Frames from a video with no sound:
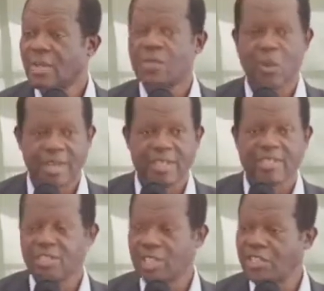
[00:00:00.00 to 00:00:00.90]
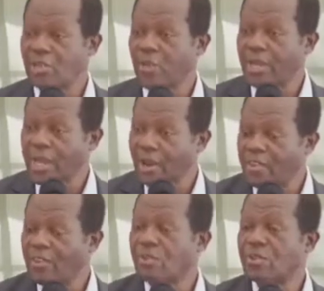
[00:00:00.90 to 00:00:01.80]
But when it is essential, when
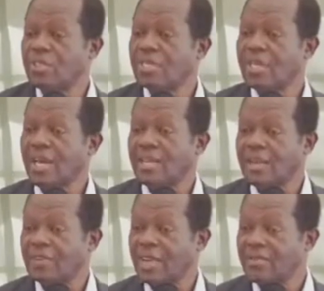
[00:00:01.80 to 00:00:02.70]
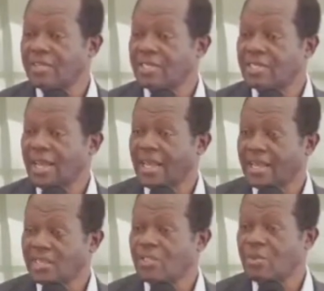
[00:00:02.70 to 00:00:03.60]
now they have put an affidavit, yes,
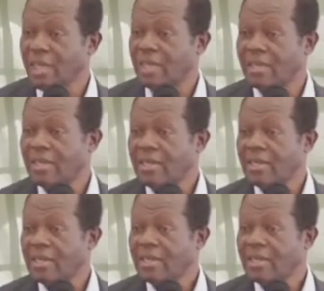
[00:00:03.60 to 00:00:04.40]
against me,